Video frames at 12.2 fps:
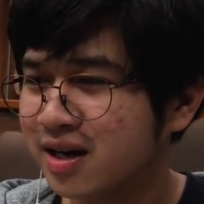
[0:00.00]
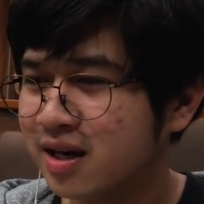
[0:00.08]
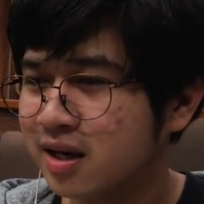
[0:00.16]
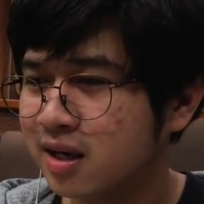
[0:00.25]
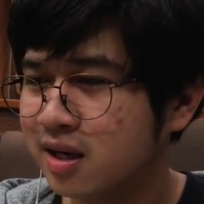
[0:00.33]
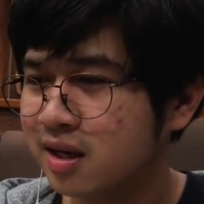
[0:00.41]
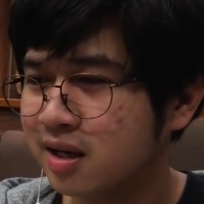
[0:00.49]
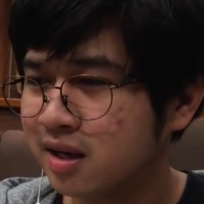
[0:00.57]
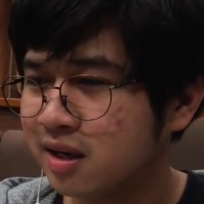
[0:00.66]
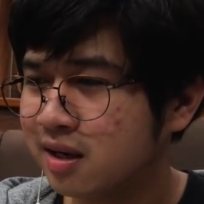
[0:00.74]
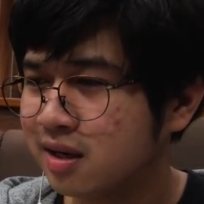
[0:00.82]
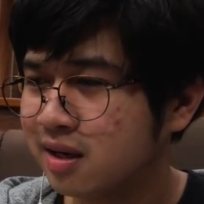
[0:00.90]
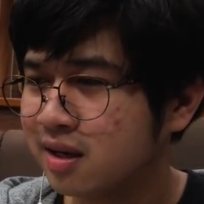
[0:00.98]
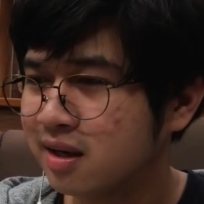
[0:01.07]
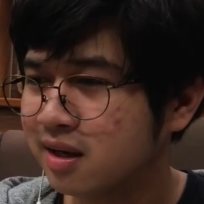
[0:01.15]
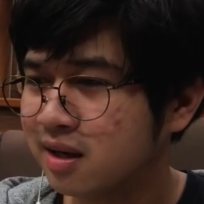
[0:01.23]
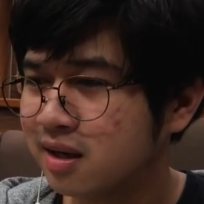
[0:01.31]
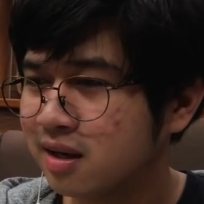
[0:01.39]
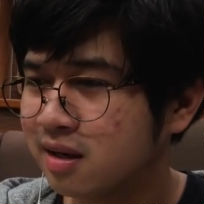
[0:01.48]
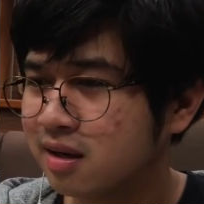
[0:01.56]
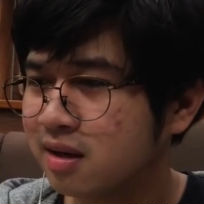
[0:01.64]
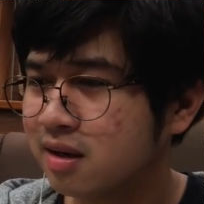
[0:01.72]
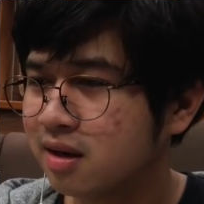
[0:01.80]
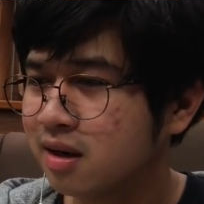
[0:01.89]

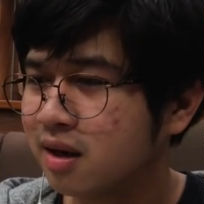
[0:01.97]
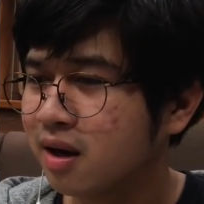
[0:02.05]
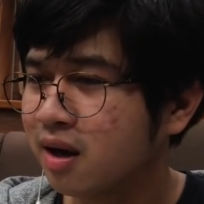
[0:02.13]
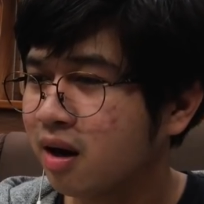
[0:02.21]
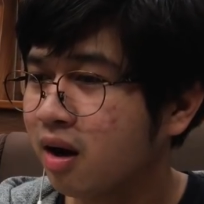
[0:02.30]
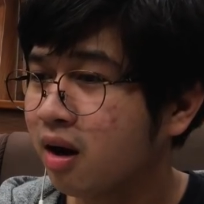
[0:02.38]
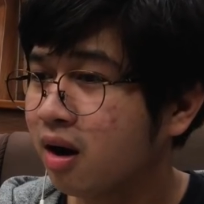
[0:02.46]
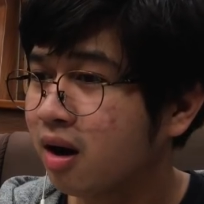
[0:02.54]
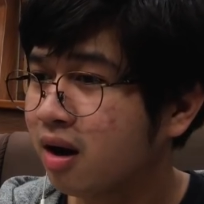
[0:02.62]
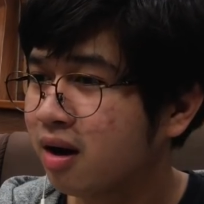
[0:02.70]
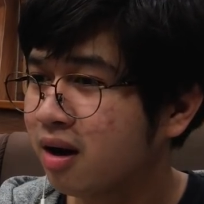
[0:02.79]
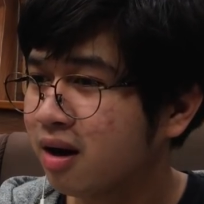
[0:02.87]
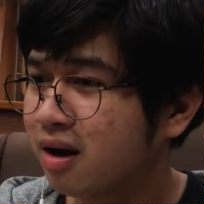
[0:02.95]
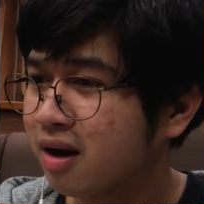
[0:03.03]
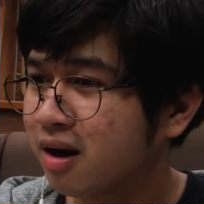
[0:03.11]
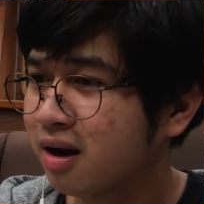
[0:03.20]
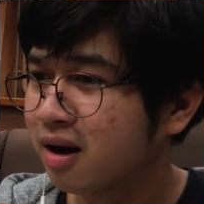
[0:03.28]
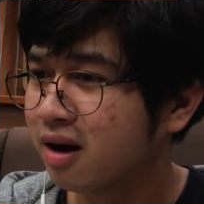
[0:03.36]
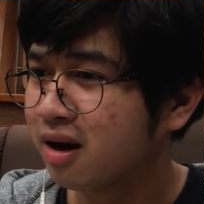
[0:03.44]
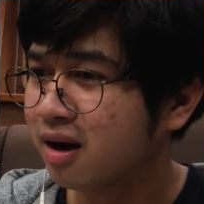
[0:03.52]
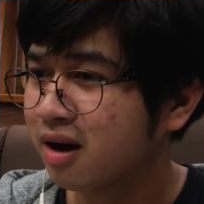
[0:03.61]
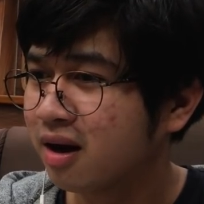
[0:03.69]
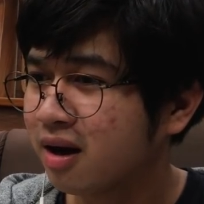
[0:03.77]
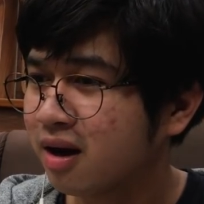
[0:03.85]

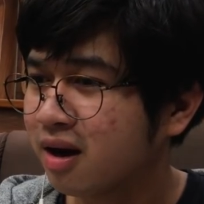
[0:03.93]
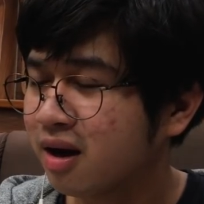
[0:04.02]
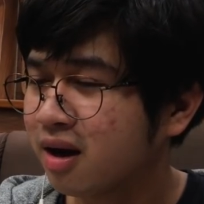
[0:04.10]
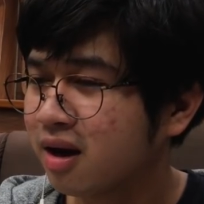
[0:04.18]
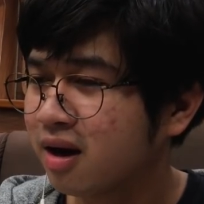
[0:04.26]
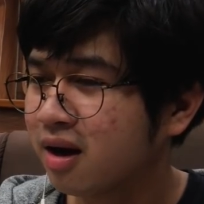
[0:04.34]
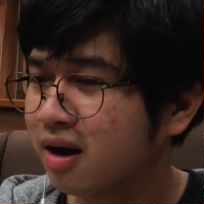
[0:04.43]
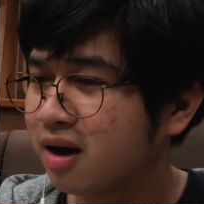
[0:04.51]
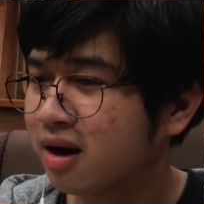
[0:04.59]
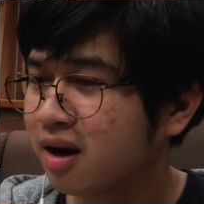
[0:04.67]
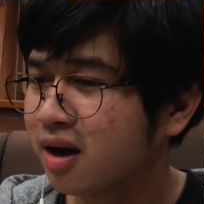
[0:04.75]
No one is speaking in this clip.